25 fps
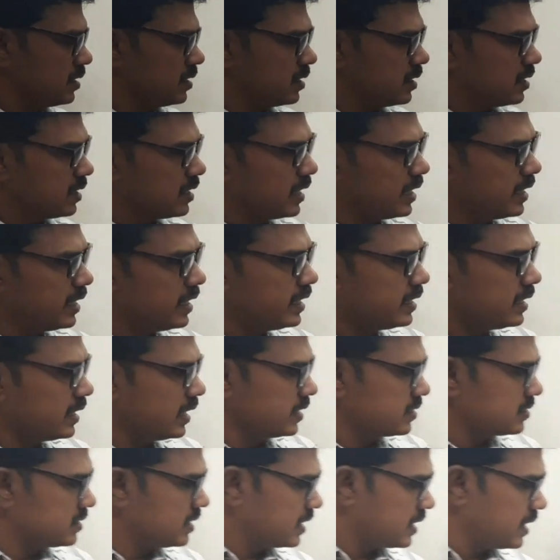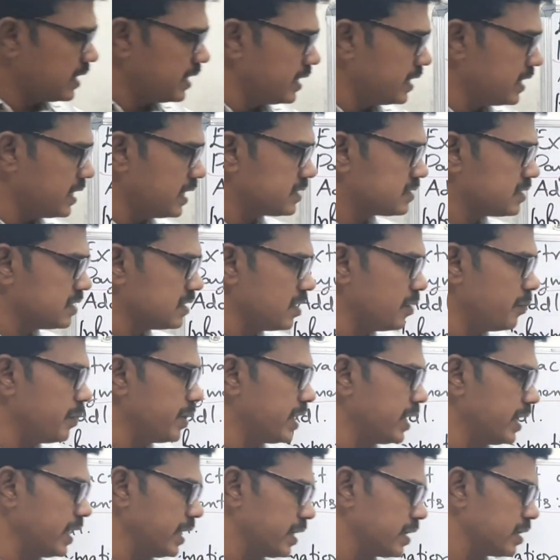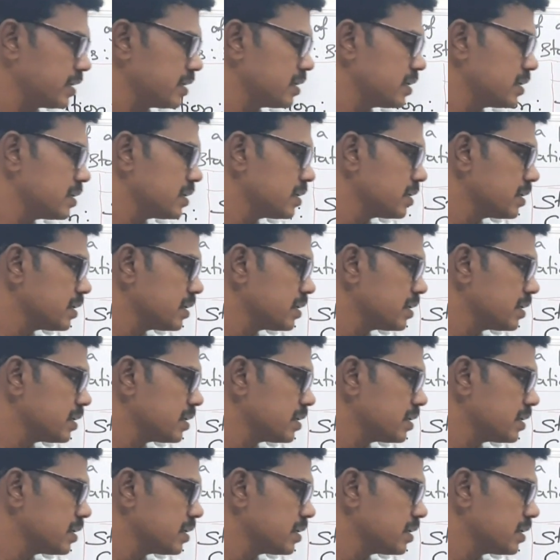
Creditors. The creditors in the beginning.